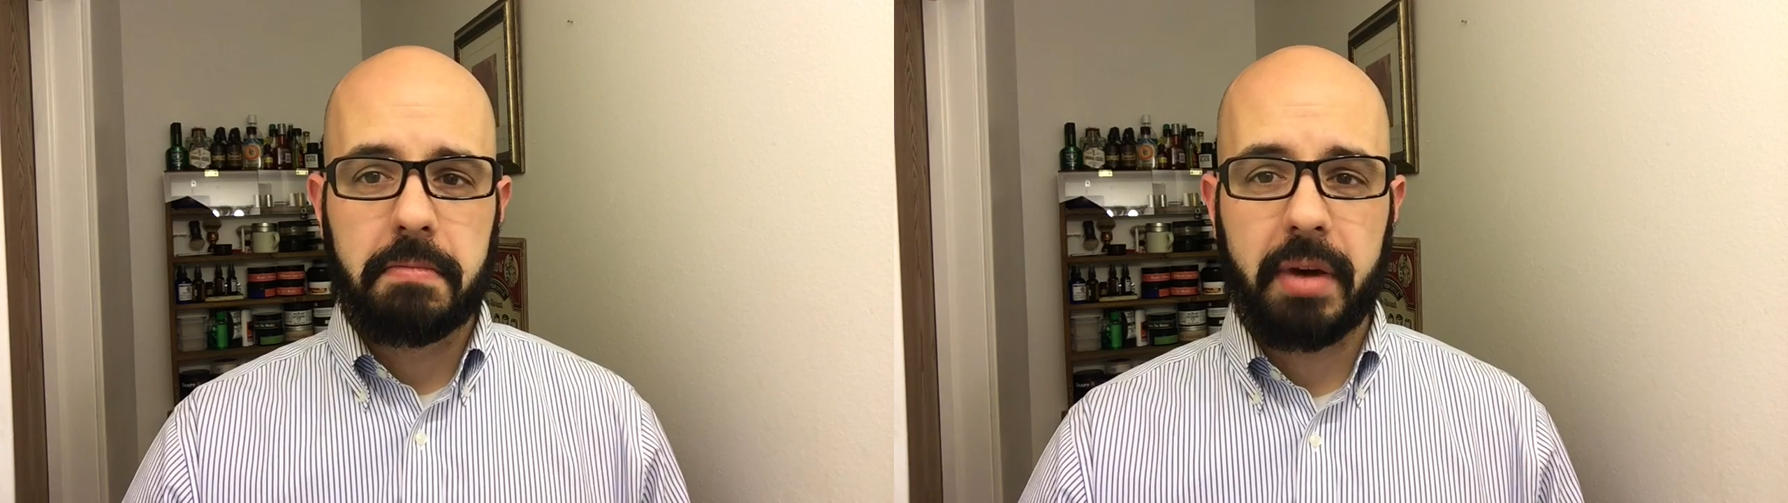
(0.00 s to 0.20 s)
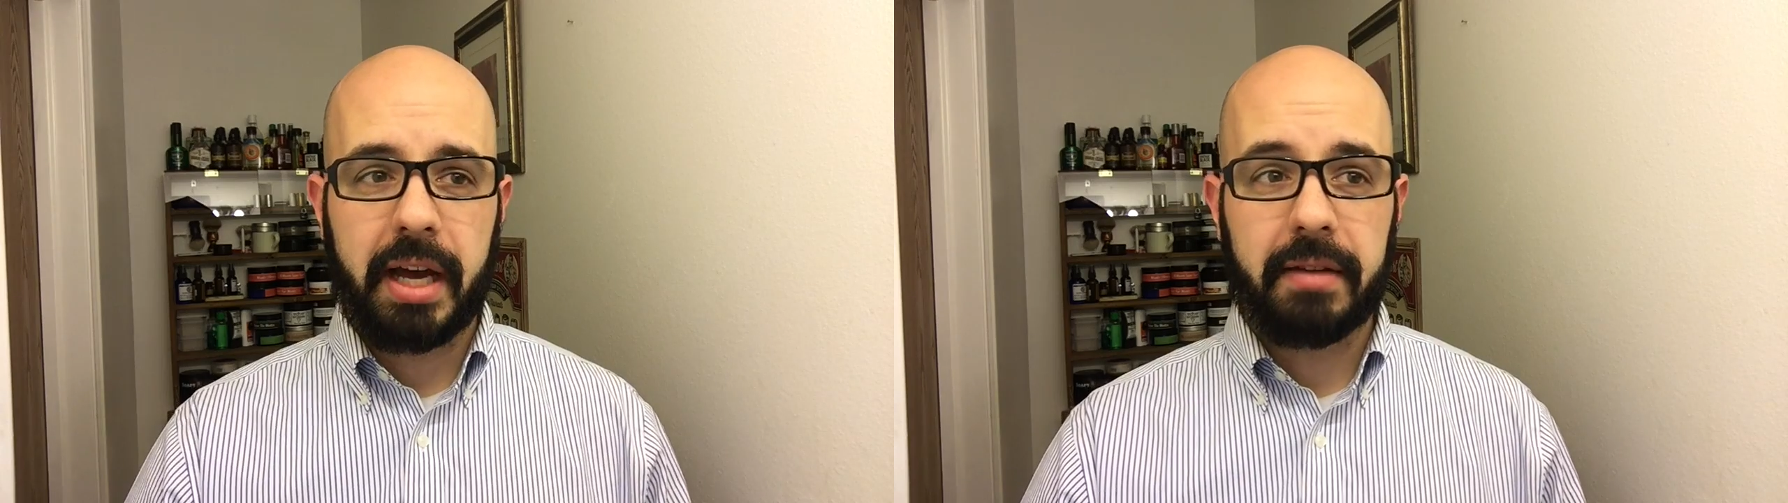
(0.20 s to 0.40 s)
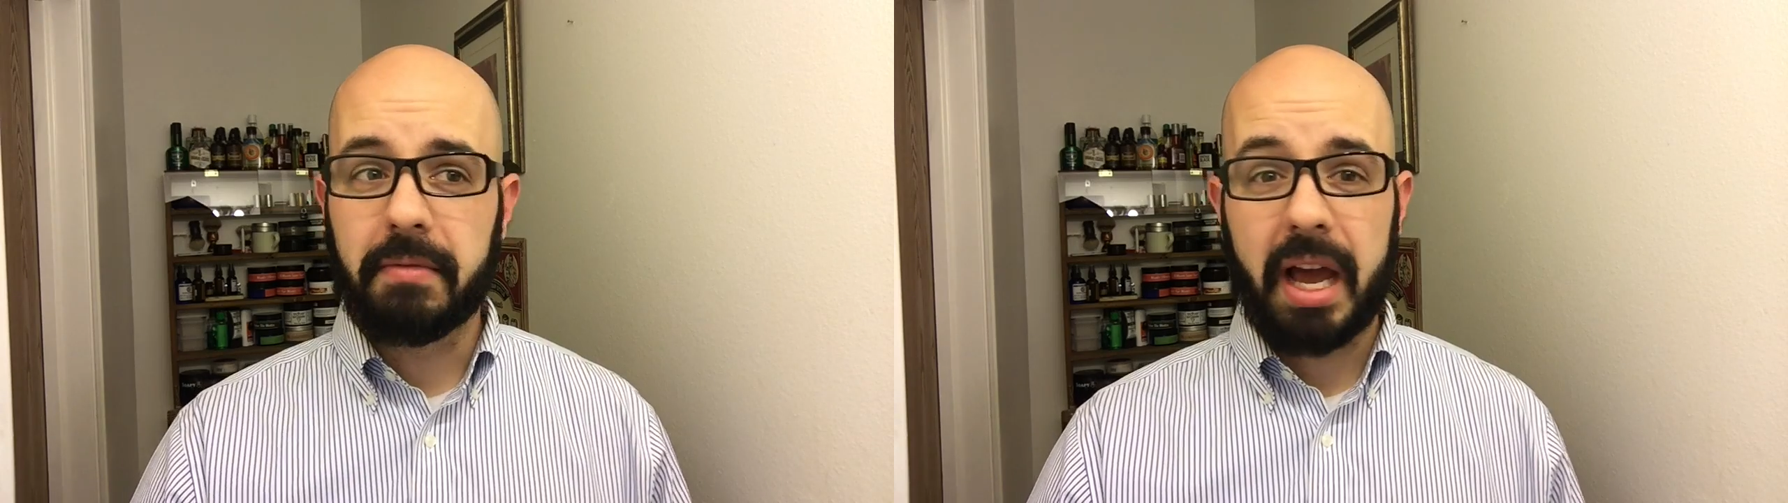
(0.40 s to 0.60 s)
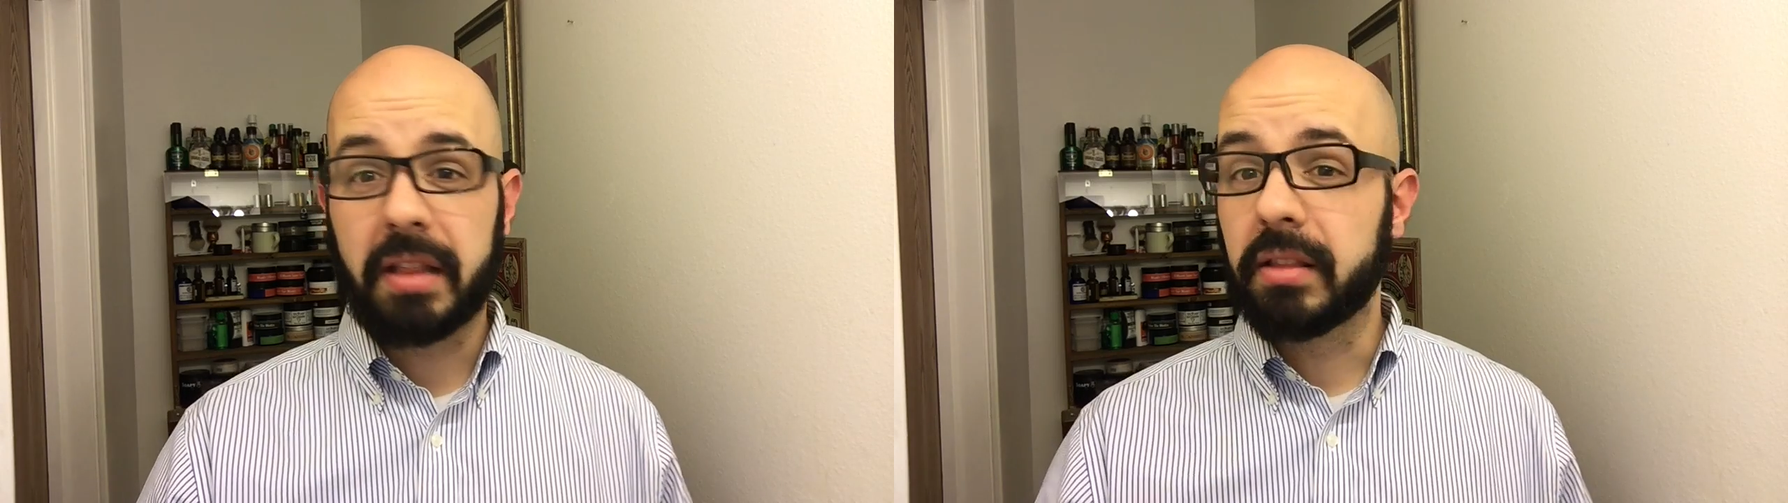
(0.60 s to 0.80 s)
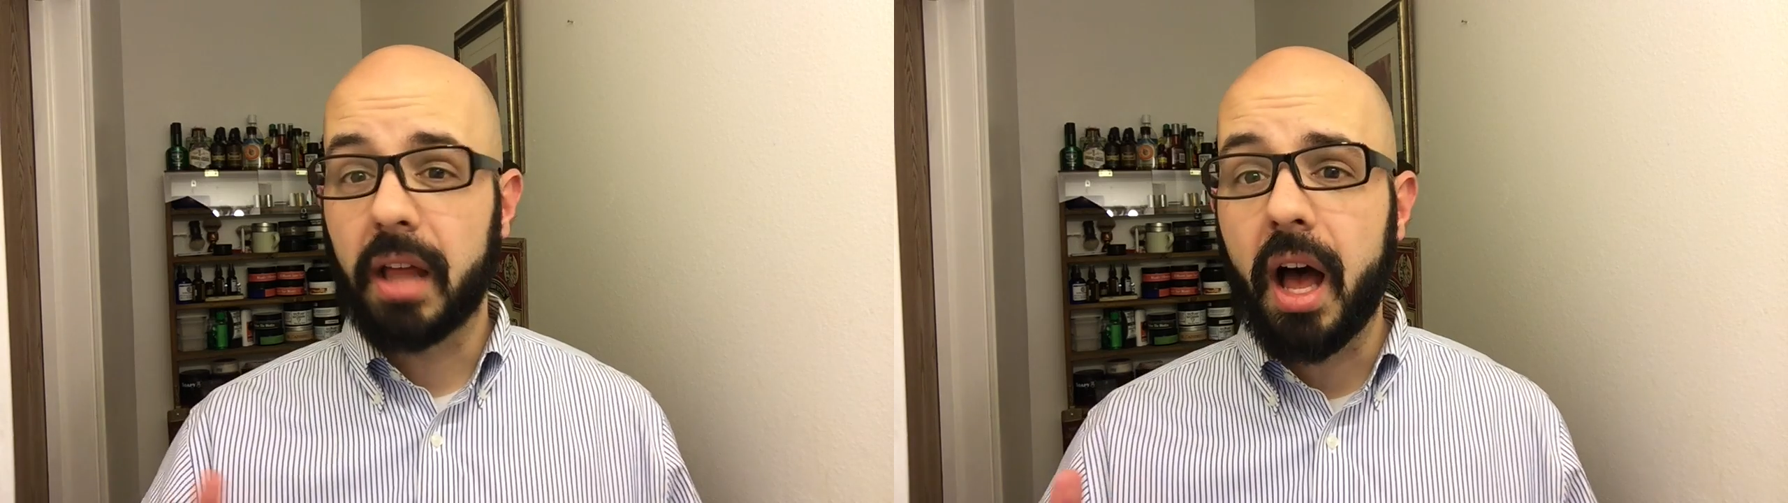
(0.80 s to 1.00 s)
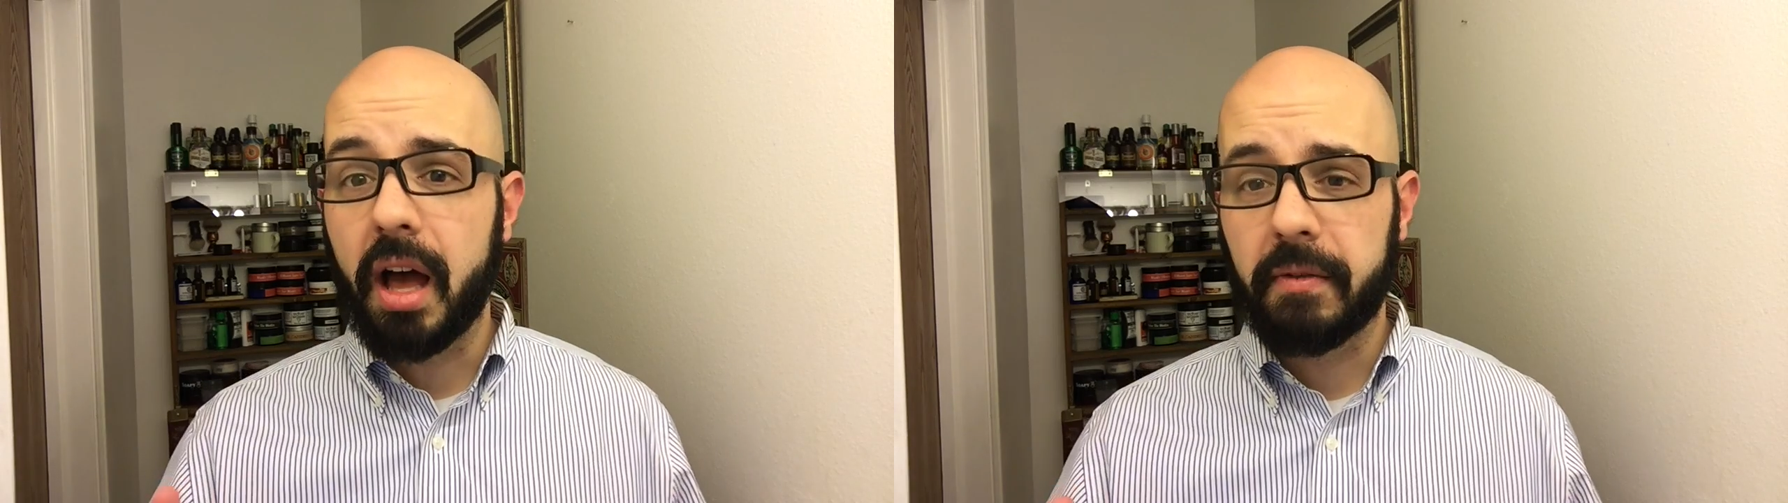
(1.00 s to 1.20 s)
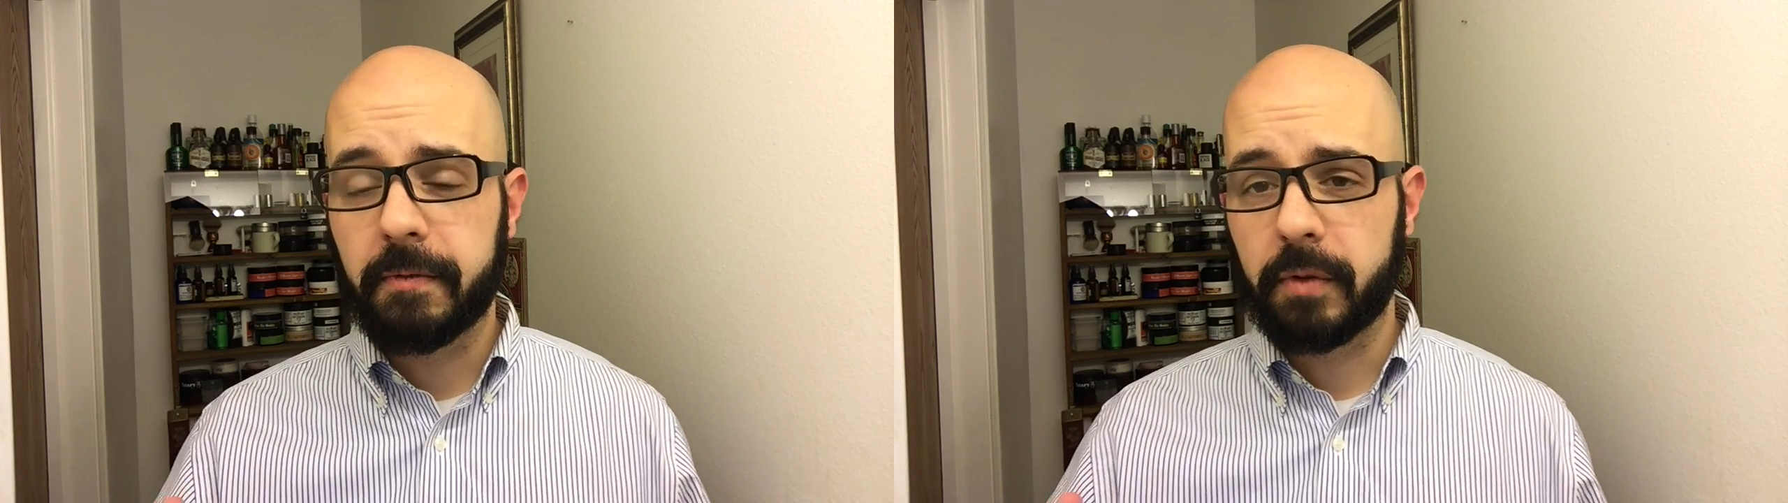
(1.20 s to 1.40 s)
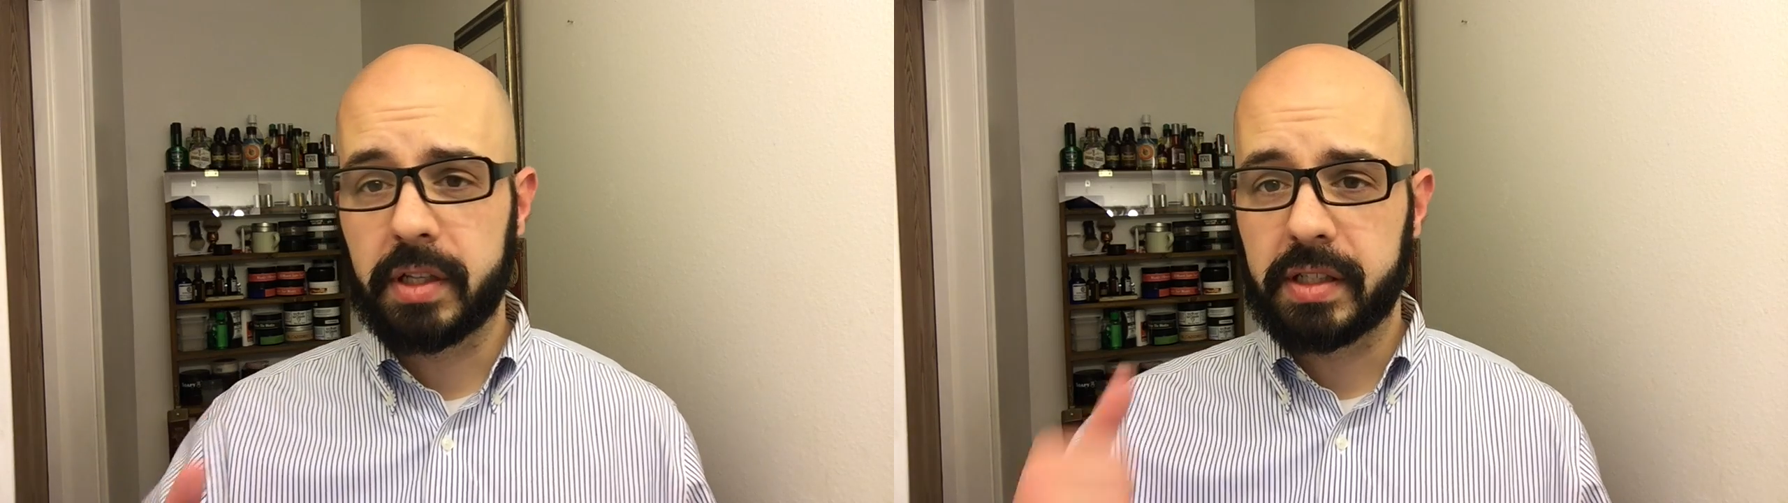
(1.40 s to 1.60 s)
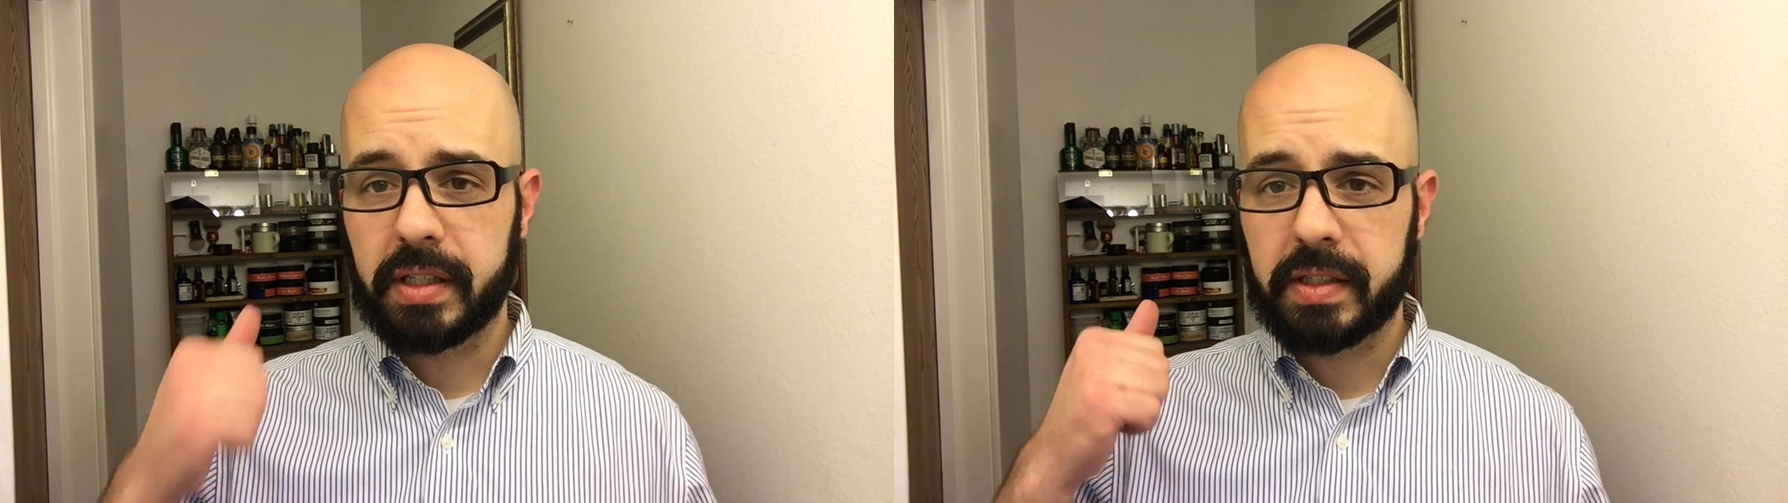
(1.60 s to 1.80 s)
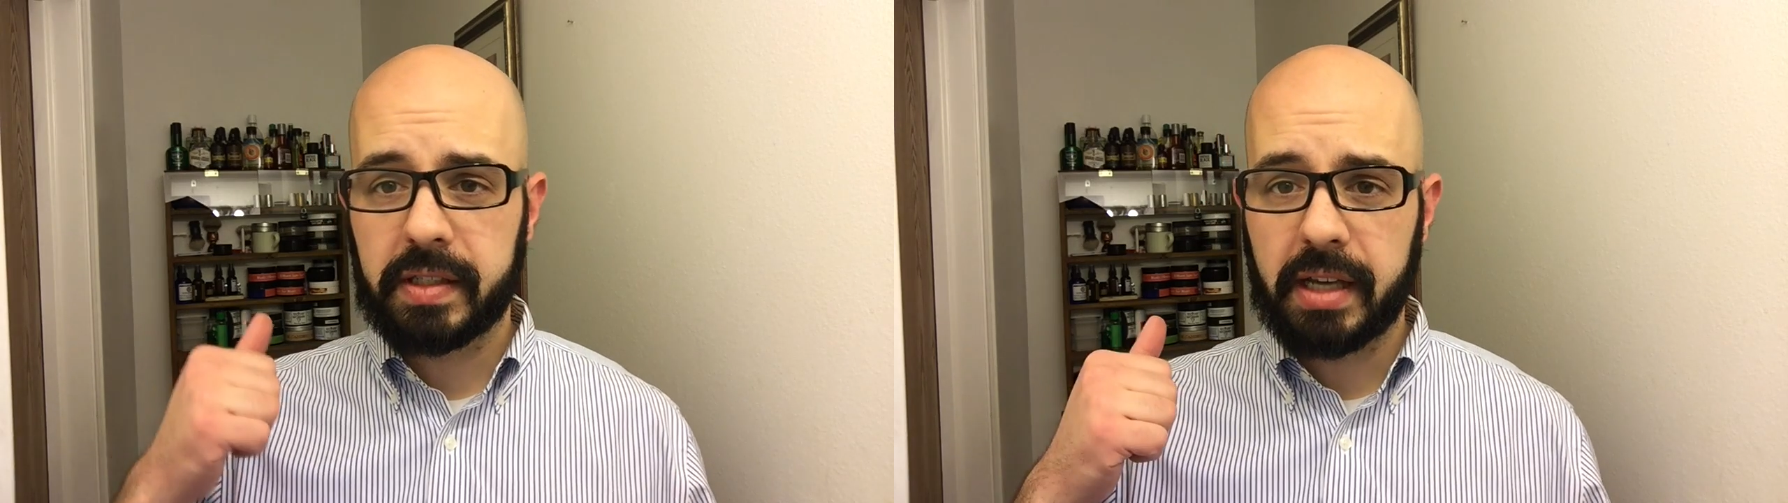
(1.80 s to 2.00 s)
But I love, for
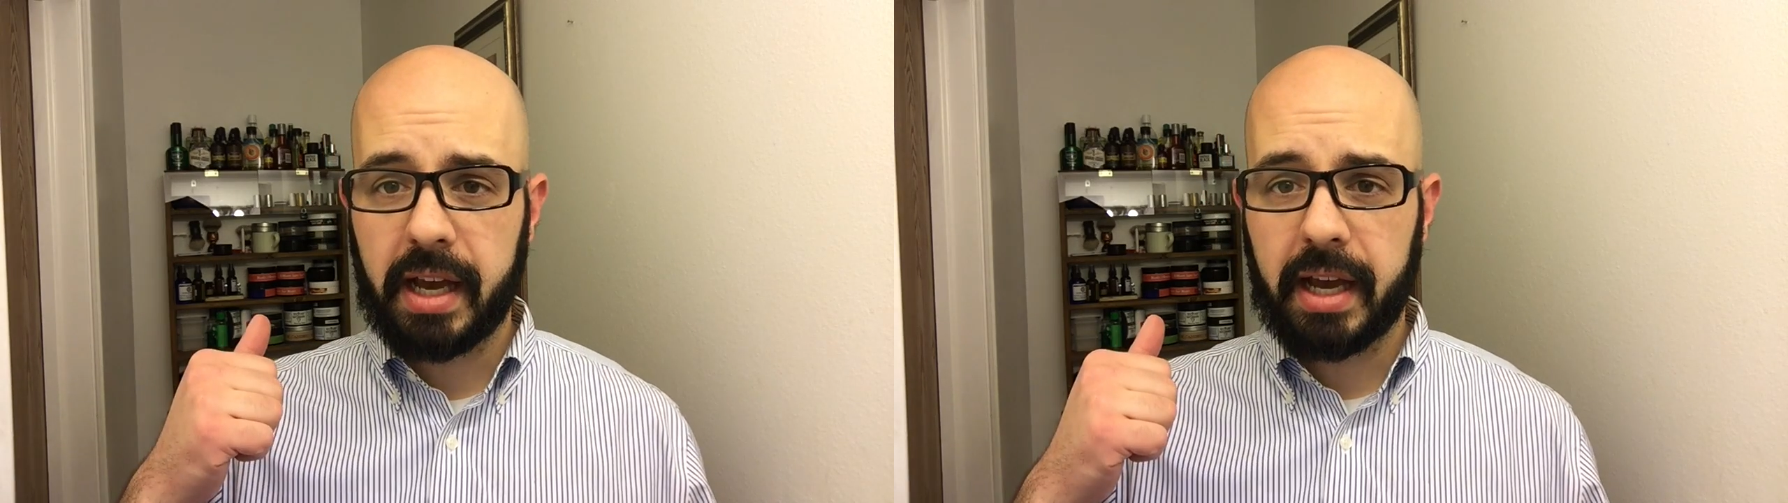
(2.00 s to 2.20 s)
instance,